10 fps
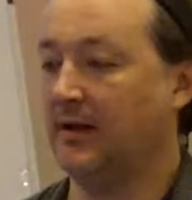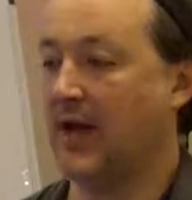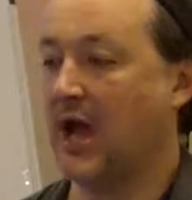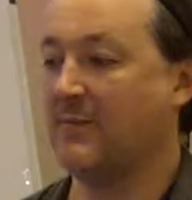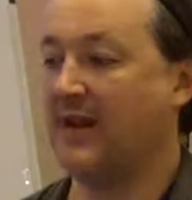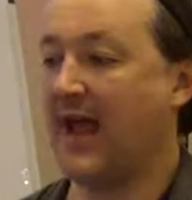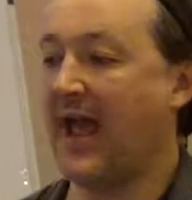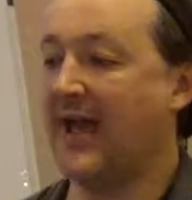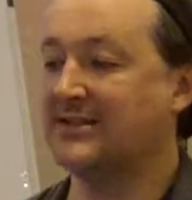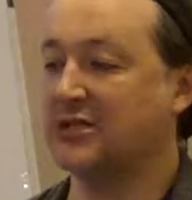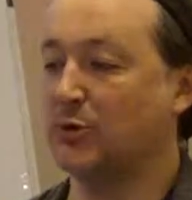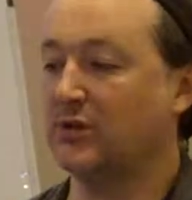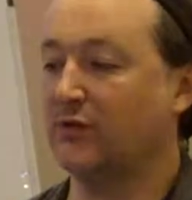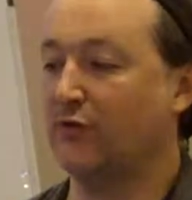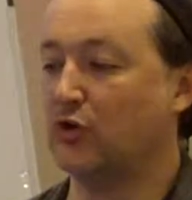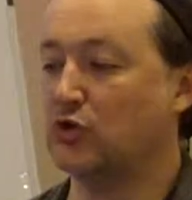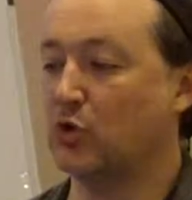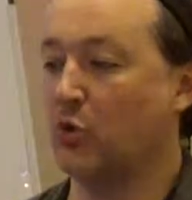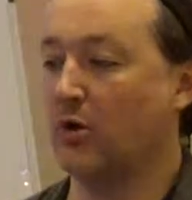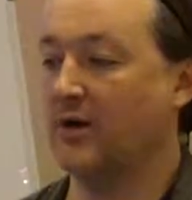Now I'm going to add to it the first
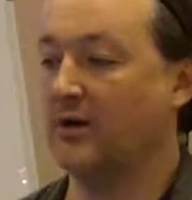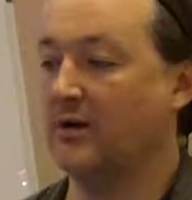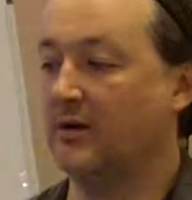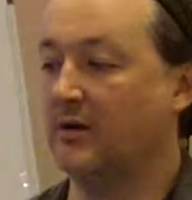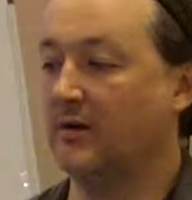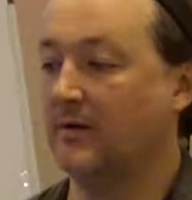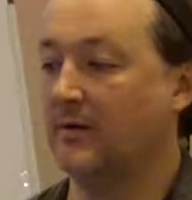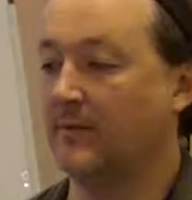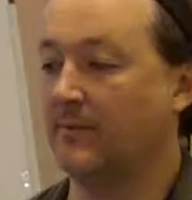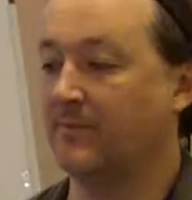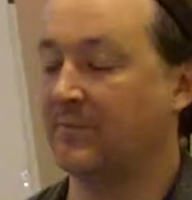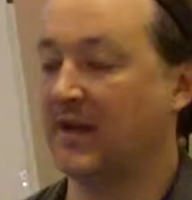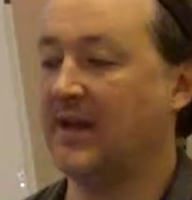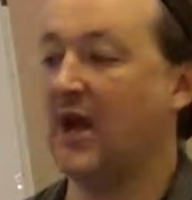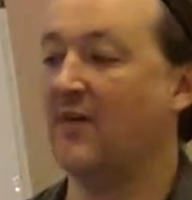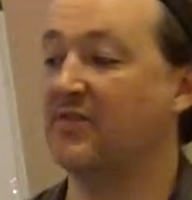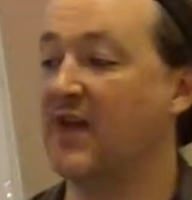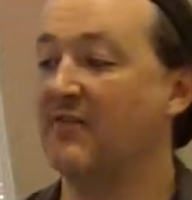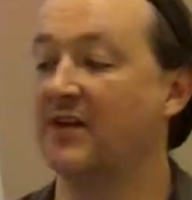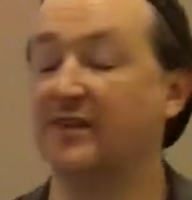chord, and now
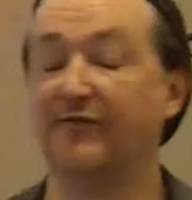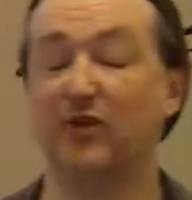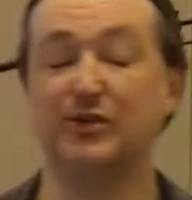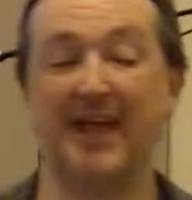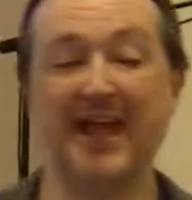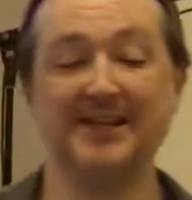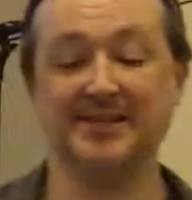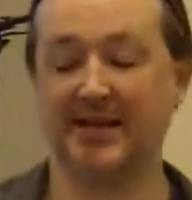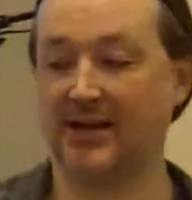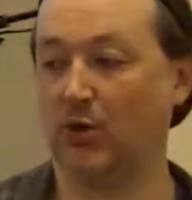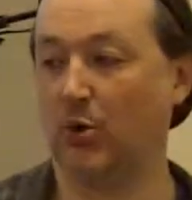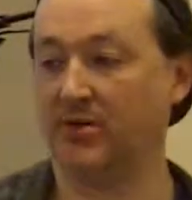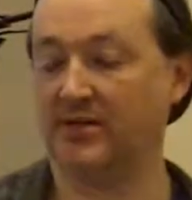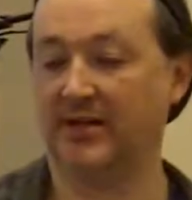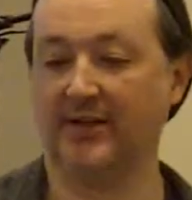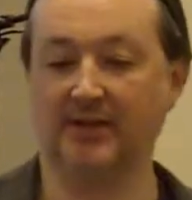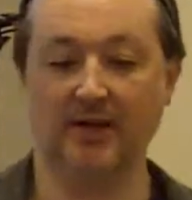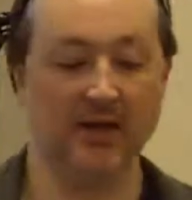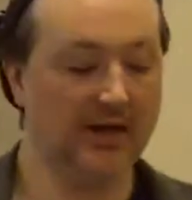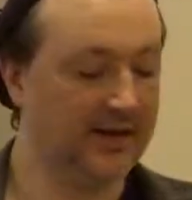I've got the first and second chord selected.